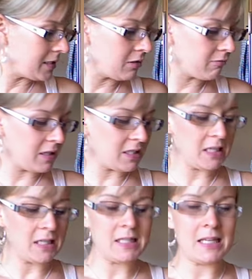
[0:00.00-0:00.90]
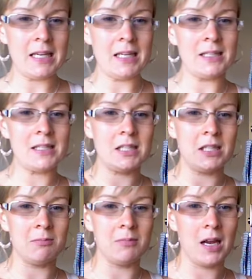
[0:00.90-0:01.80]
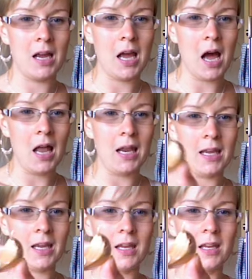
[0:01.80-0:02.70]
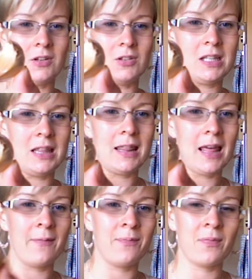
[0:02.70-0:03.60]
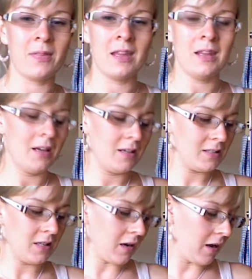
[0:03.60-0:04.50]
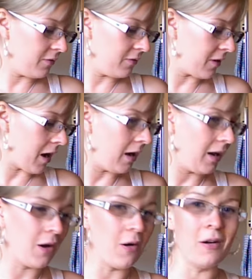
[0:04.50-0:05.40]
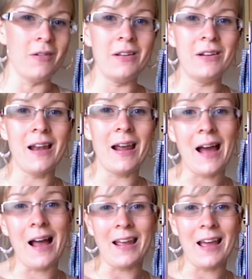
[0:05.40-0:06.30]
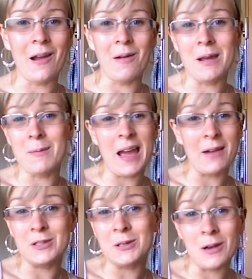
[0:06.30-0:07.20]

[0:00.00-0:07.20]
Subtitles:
ingredient is some garlic. Can you see that there? Just a clove of garlic, or if you do like garlic a lot, maybe have 2